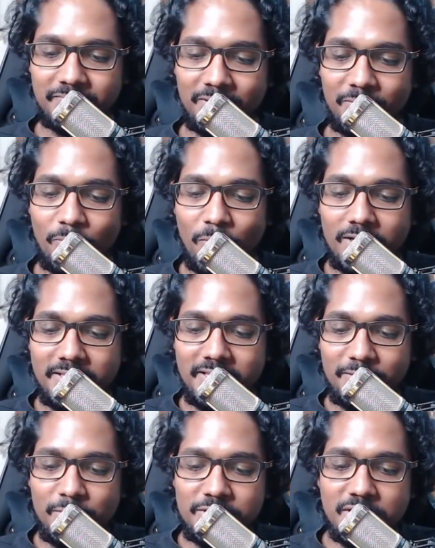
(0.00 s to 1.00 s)
What
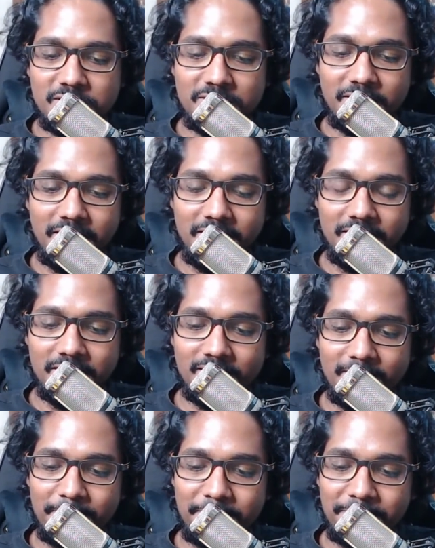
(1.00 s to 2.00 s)
did we just read?
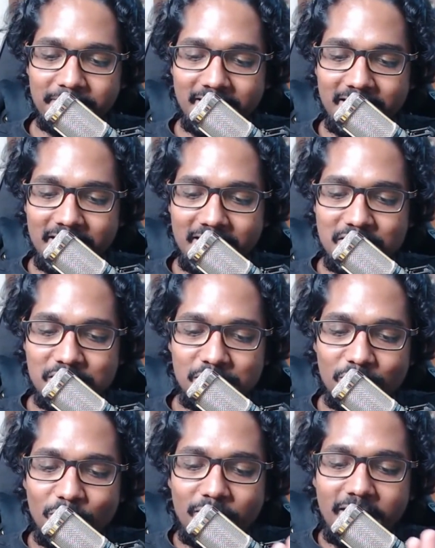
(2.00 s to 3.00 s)

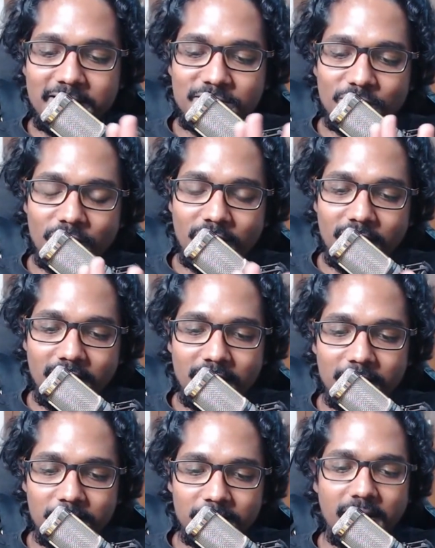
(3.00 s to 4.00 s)
So it's
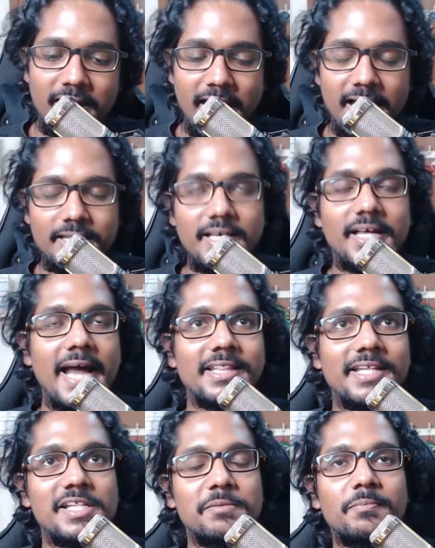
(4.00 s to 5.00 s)
uh,
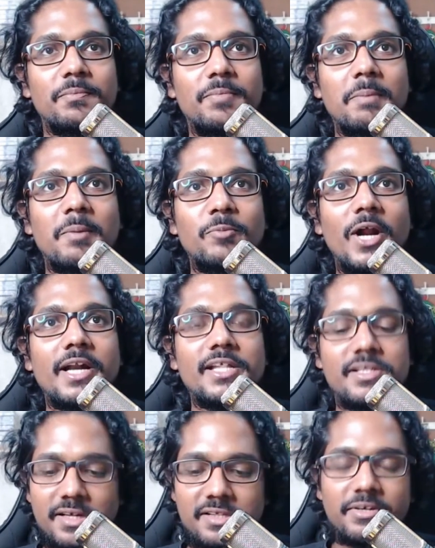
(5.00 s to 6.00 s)
and this Brahma Puran
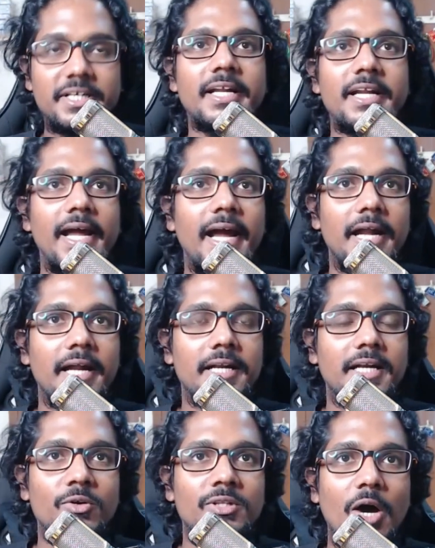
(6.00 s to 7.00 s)
is, is written at
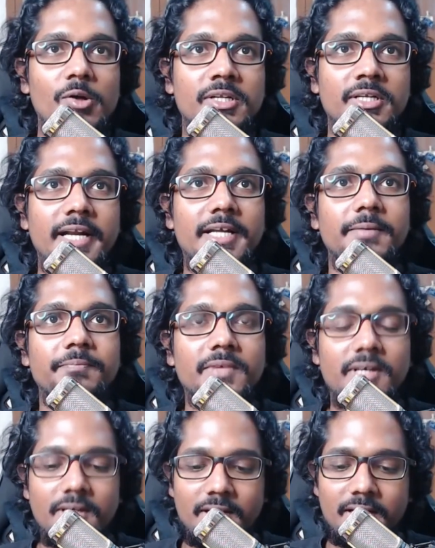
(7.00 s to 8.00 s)
around 1000 AD.
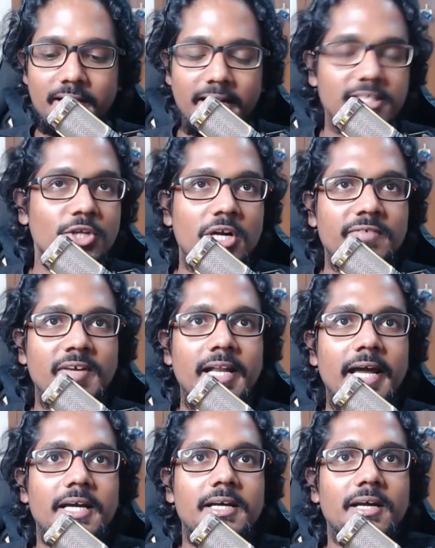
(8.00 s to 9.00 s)
It's not even
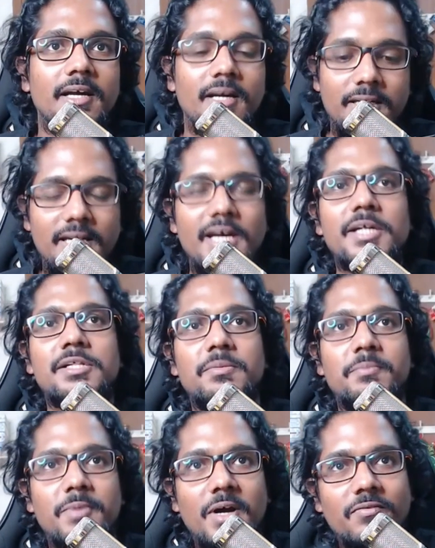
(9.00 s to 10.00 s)
like yes,
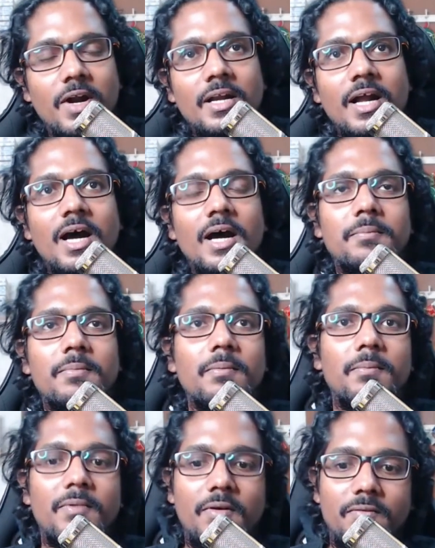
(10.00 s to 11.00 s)
Varna
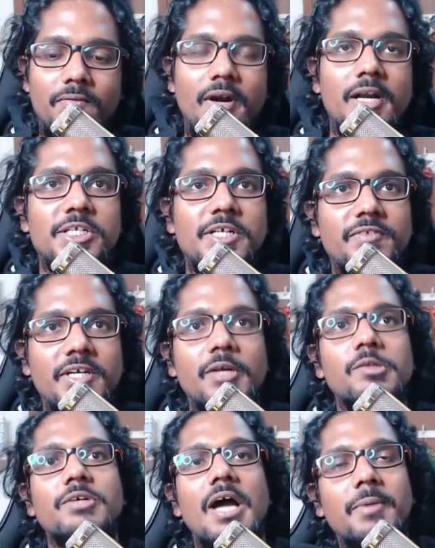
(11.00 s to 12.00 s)
uh, Varna shifting
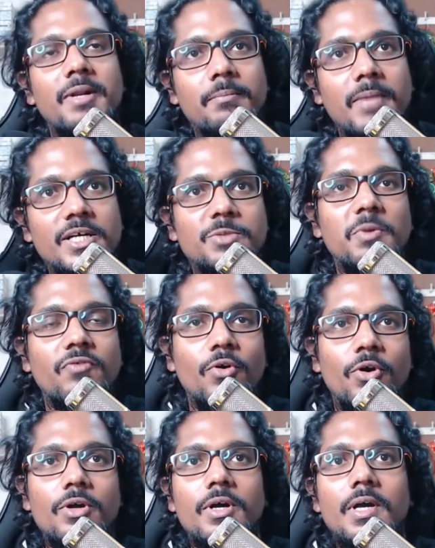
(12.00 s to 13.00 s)
used to happen much
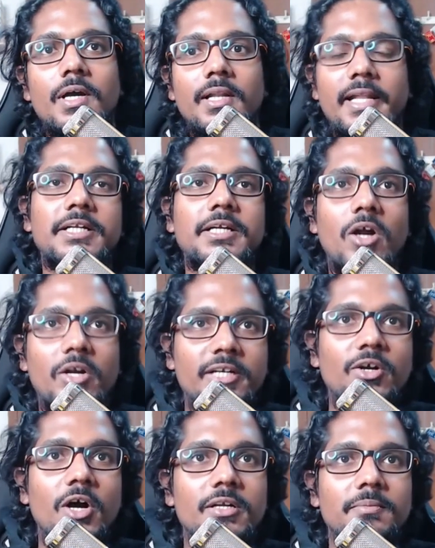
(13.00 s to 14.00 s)
before. Later on,
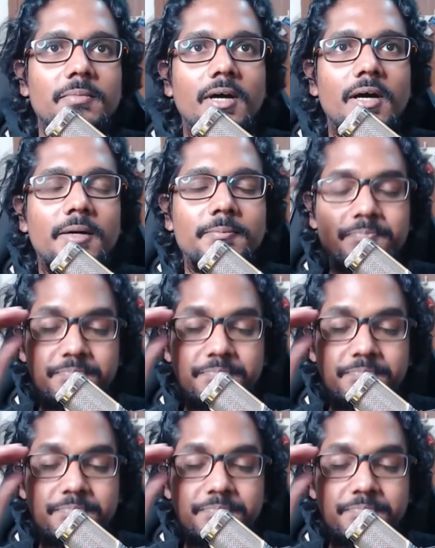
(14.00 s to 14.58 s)
it got uh,